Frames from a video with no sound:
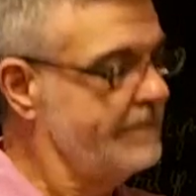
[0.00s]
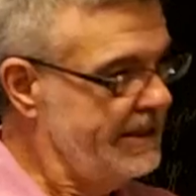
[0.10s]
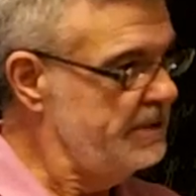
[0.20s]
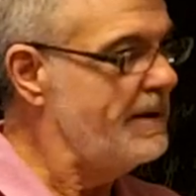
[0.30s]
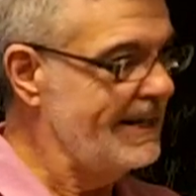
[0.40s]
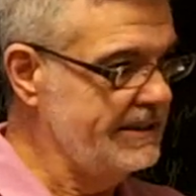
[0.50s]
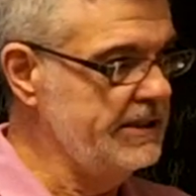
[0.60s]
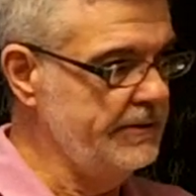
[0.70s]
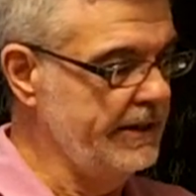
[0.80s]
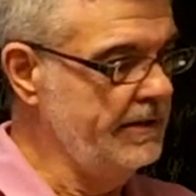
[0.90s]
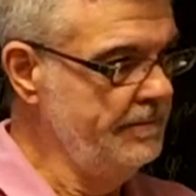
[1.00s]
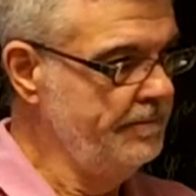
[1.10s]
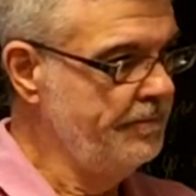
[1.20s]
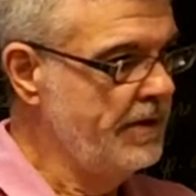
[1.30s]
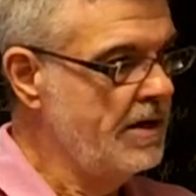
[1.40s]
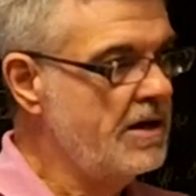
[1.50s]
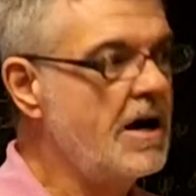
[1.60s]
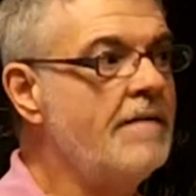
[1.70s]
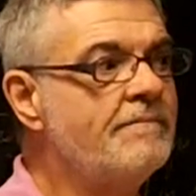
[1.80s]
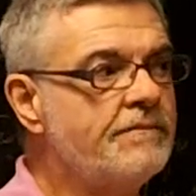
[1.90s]
These bacteria
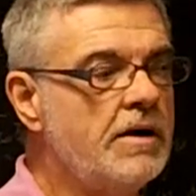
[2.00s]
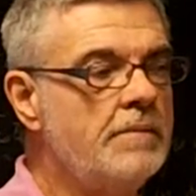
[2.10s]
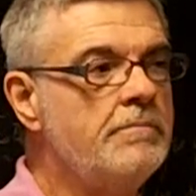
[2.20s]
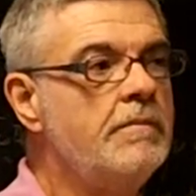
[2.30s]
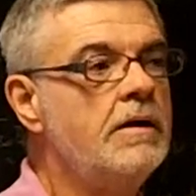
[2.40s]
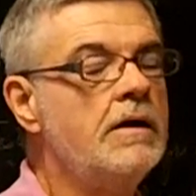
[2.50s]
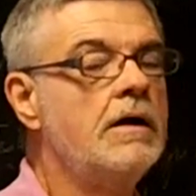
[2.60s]
come from